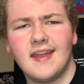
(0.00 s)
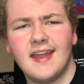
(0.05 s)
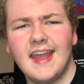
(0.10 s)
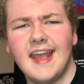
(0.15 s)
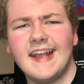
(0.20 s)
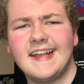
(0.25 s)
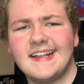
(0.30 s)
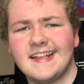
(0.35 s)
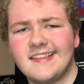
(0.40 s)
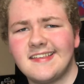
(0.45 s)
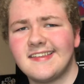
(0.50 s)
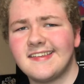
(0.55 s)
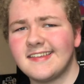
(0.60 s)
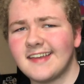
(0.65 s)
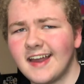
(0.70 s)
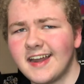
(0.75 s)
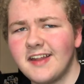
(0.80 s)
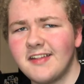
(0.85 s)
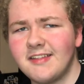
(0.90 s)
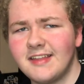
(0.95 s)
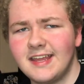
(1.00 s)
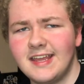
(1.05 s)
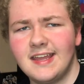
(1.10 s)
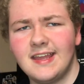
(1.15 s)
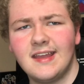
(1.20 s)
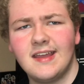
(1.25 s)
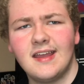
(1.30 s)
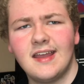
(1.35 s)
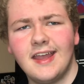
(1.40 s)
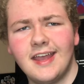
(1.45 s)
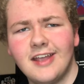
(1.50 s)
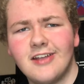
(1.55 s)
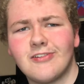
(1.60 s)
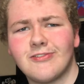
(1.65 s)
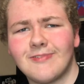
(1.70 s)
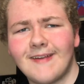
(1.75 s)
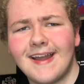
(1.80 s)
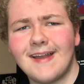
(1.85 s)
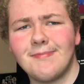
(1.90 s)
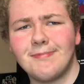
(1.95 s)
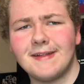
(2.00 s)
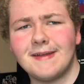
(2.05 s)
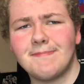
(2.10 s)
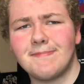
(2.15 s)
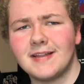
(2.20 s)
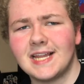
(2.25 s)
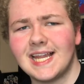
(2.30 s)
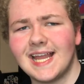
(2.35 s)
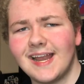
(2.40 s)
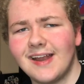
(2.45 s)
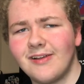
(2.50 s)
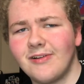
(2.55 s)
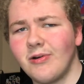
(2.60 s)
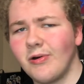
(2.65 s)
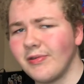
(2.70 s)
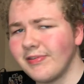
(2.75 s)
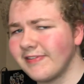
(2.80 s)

it gets suddenly incredibly political.